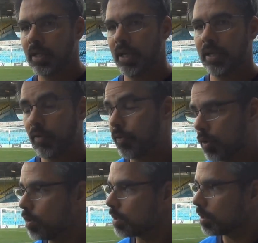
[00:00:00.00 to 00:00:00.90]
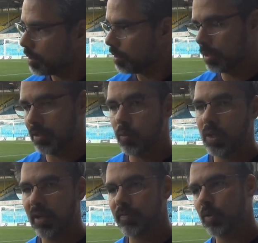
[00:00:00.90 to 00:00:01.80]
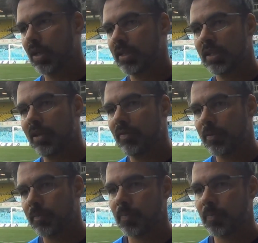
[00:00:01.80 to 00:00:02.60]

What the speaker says: and of course we have to deliver